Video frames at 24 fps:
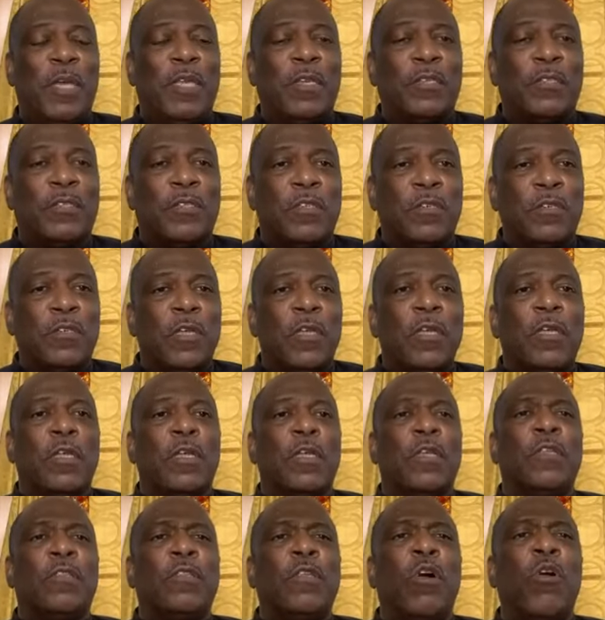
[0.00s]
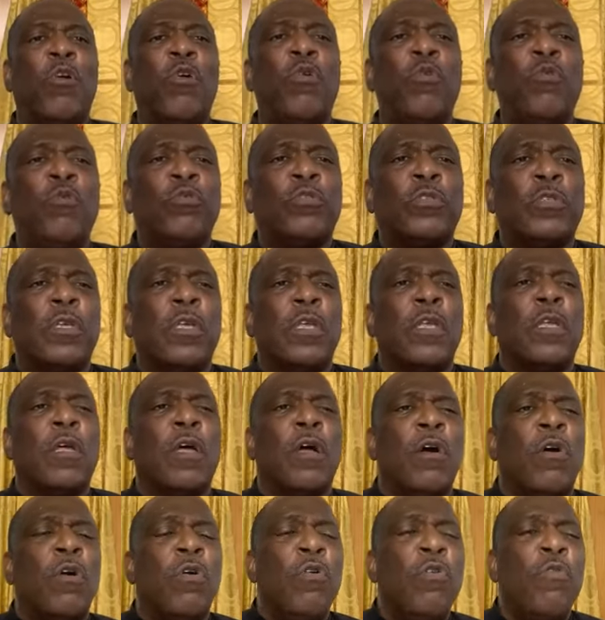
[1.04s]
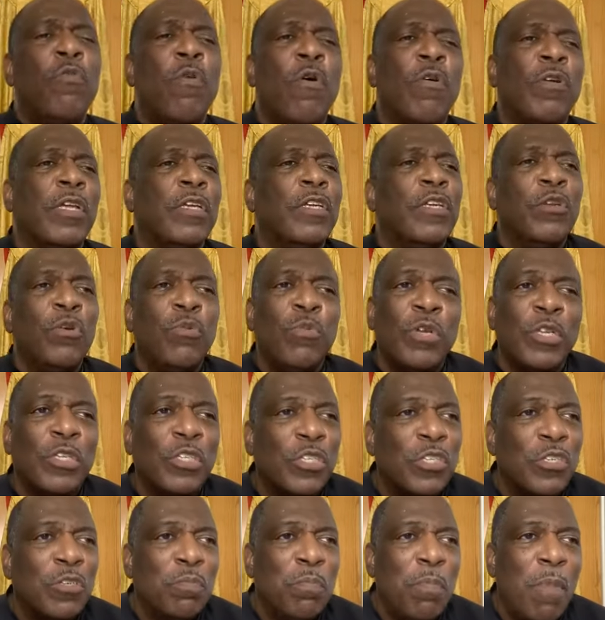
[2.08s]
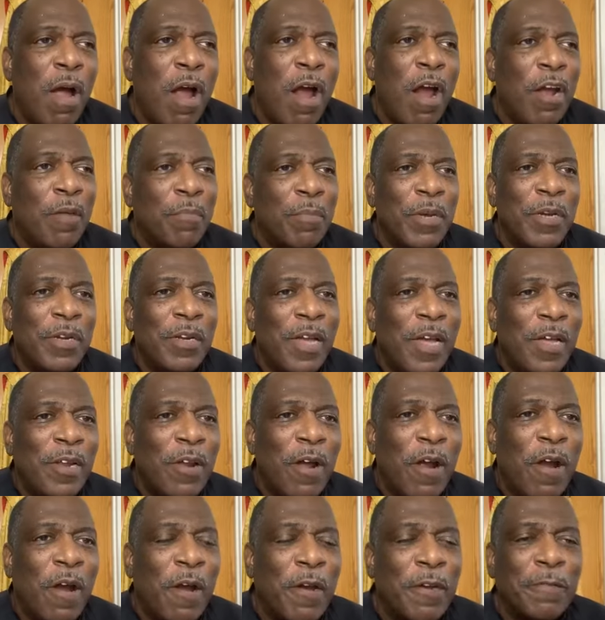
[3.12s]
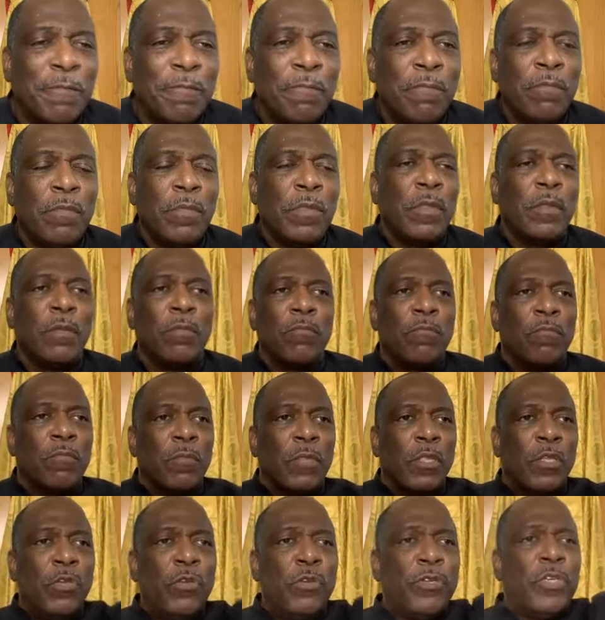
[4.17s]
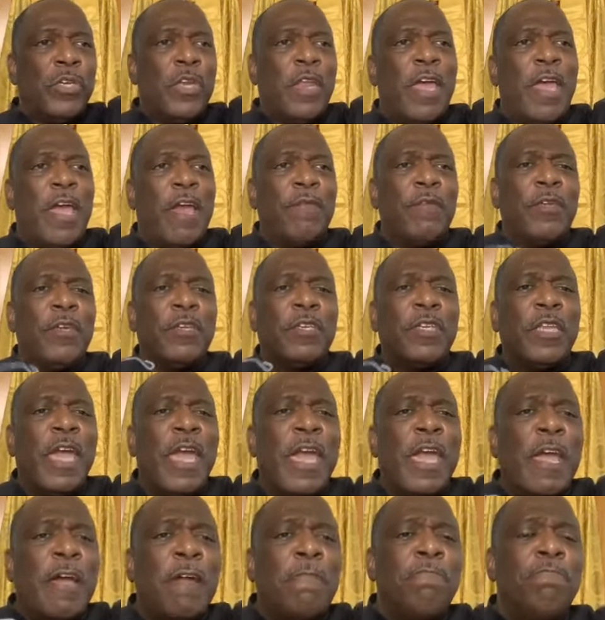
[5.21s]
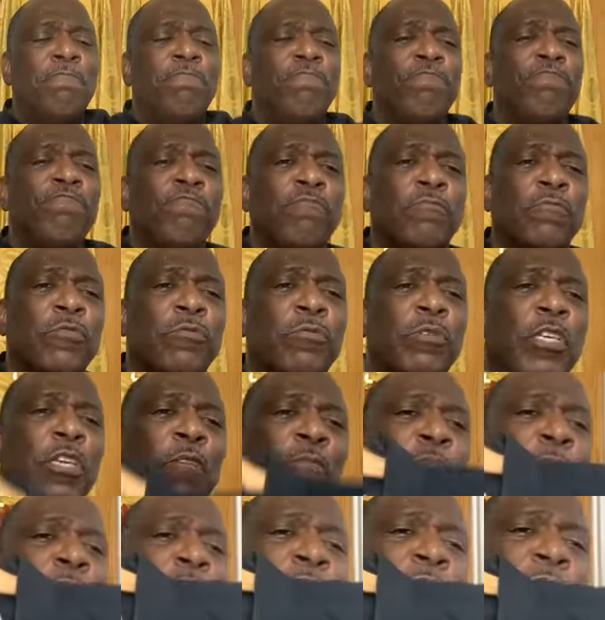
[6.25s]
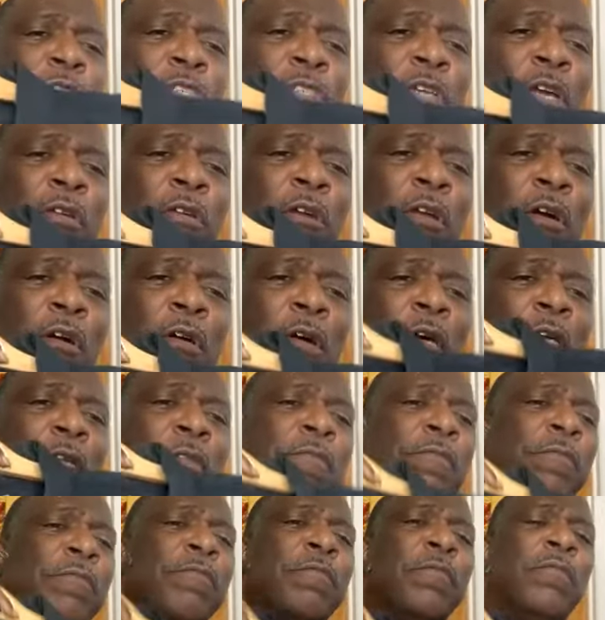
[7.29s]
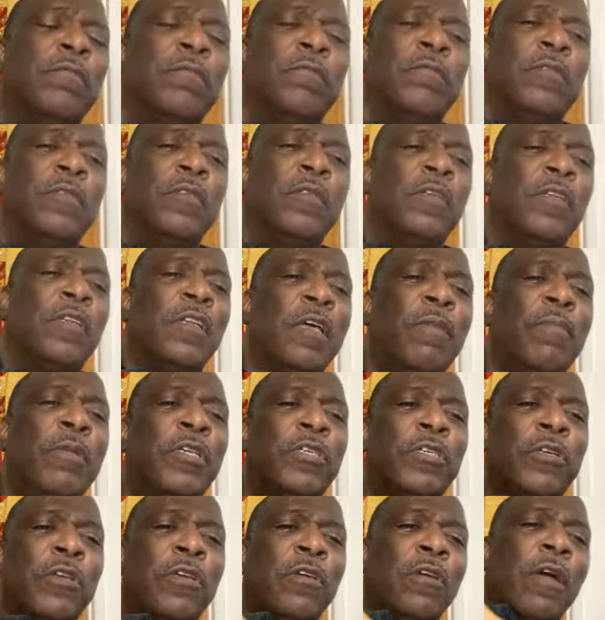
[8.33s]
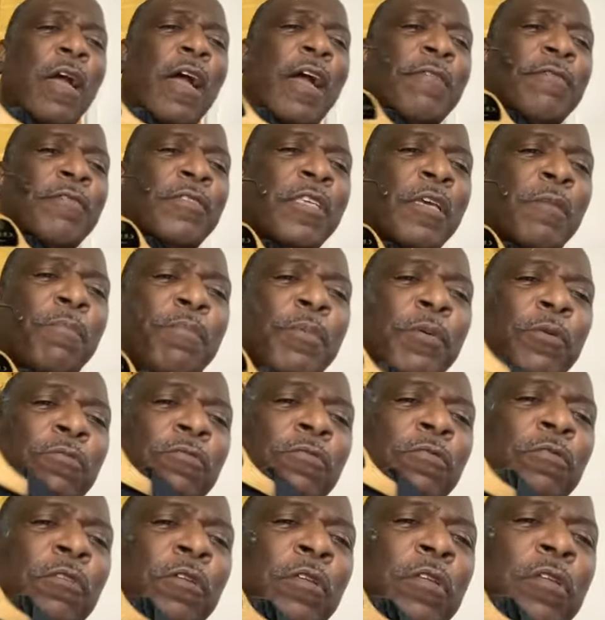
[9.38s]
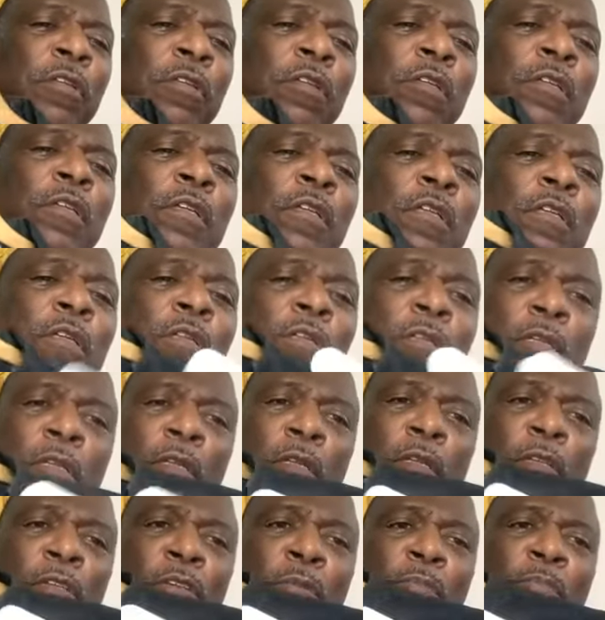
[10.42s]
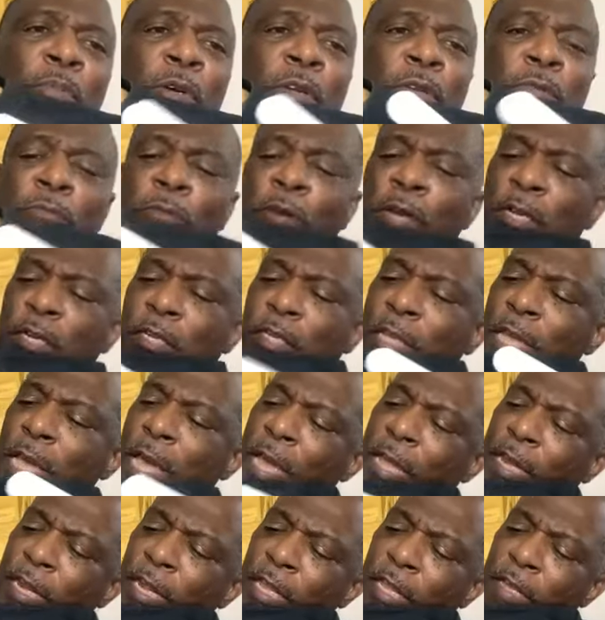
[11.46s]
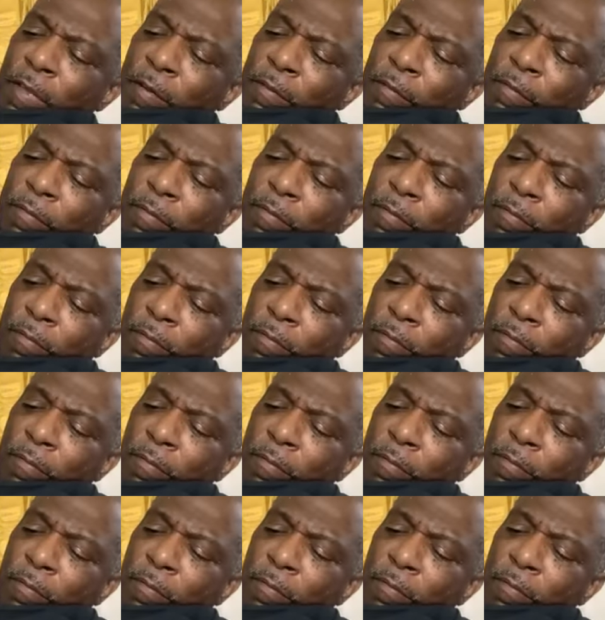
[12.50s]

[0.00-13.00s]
ministers, those who want to do it smart but not hard. You should have your tab. When you put your shirt on, let me show you how simple. You put one side in.